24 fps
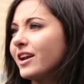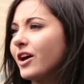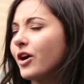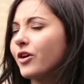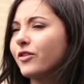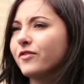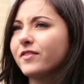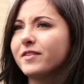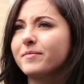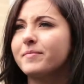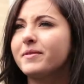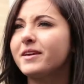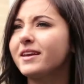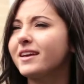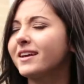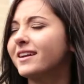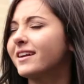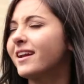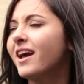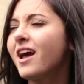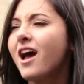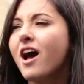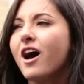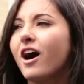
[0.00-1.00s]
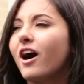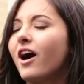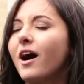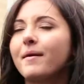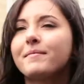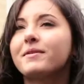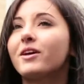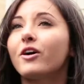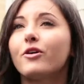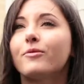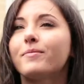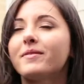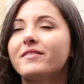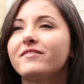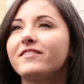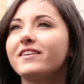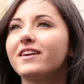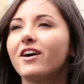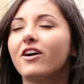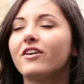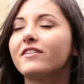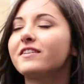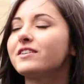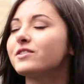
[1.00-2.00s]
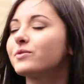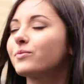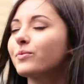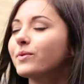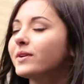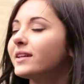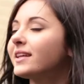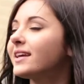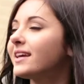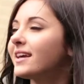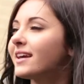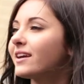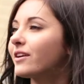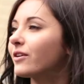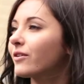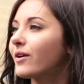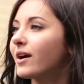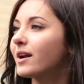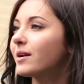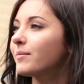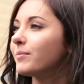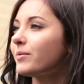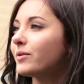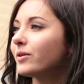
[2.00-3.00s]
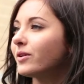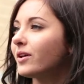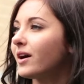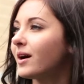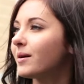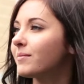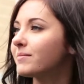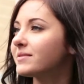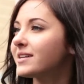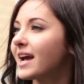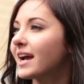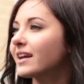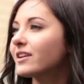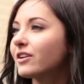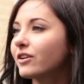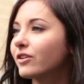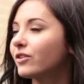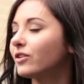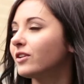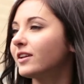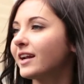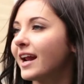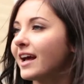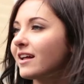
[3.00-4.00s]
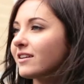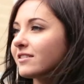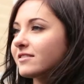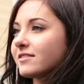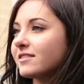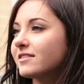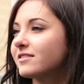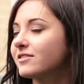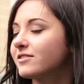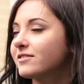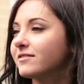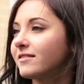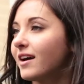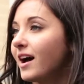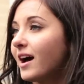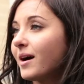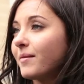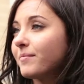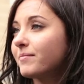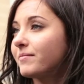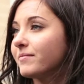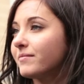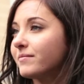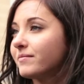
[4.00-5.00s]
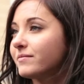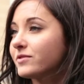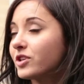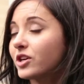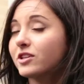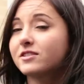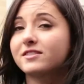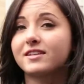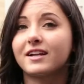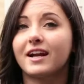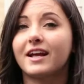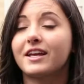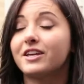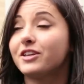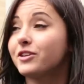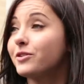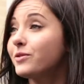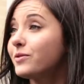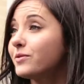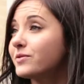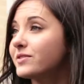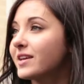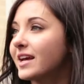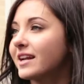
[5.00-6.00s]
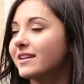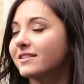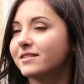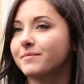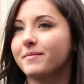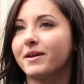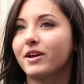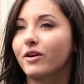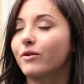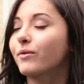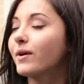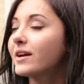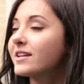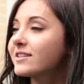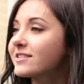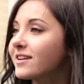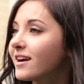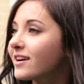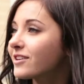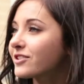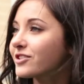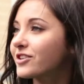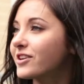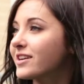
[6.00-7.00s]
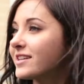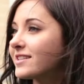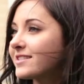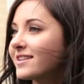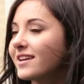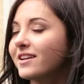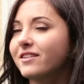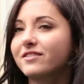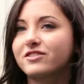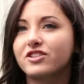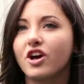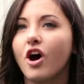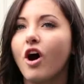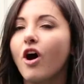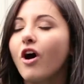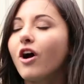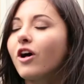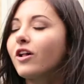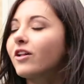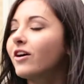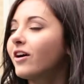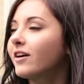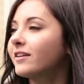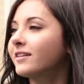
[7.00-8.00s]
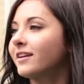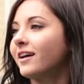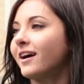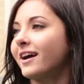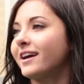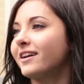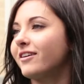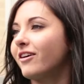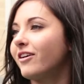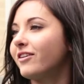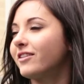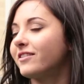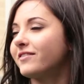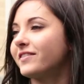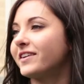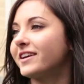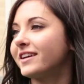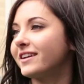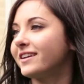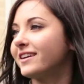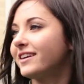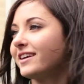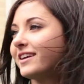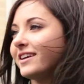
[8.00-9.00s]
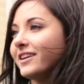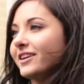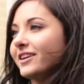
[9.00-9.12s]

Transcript: and O B V and I mean O B V, all these really incredible um, technical analysis um, charts that I use and to make great stock trades. It's mm-hmm. all online, all of it.